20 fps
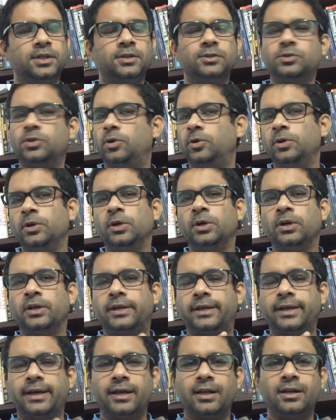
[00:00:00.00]
So,
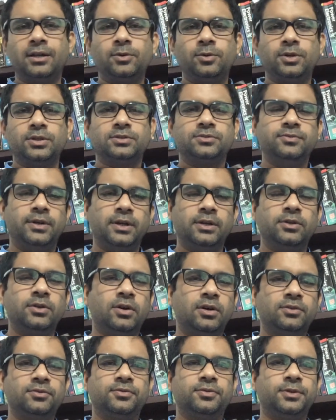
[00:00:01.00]
Kerala was well
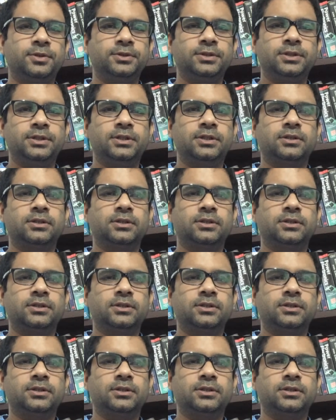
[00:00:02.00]
known for the